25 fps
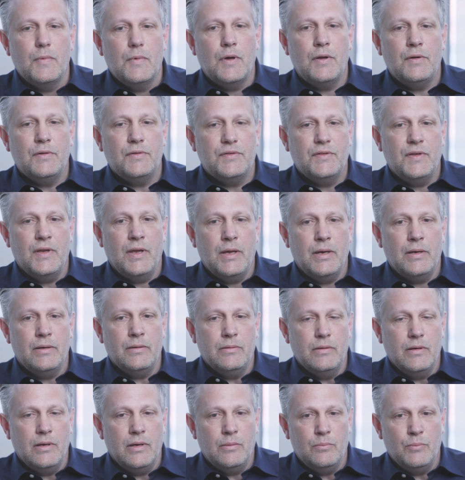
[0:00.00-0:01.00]
understand
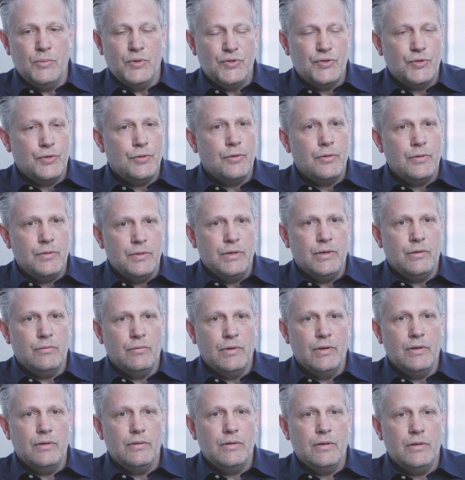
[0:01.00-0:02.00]
and, and mature in
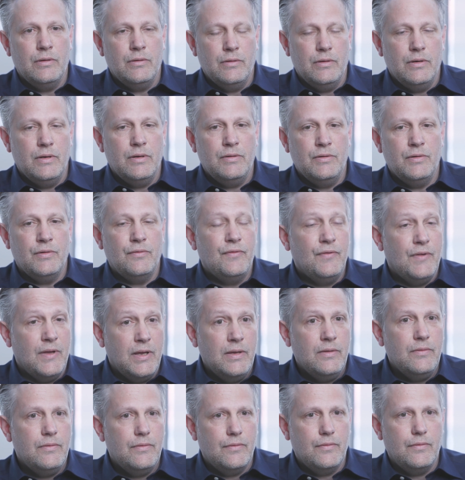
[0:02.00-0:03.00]
your in, in your
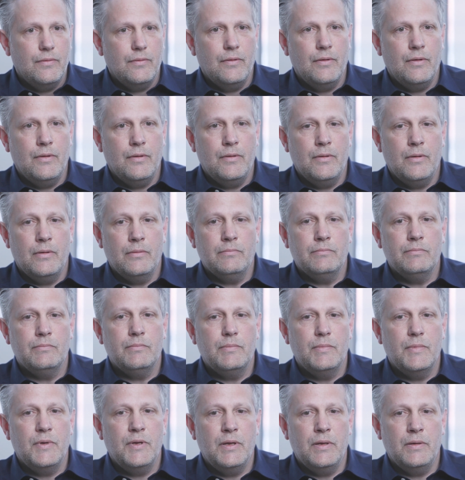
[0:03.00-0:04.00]
faith,
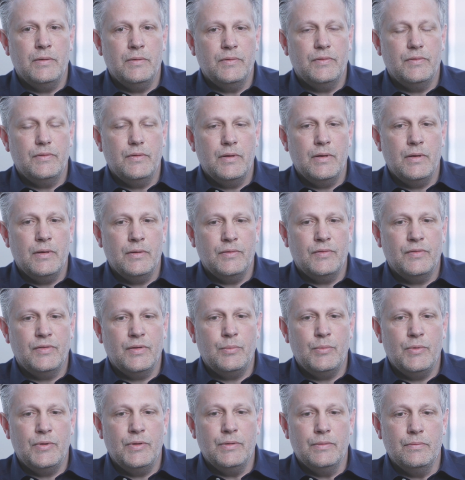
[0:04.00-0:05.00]
um, and and
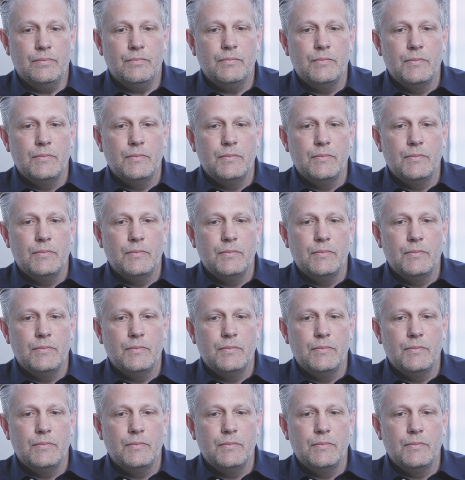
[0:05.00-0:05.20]
some of the,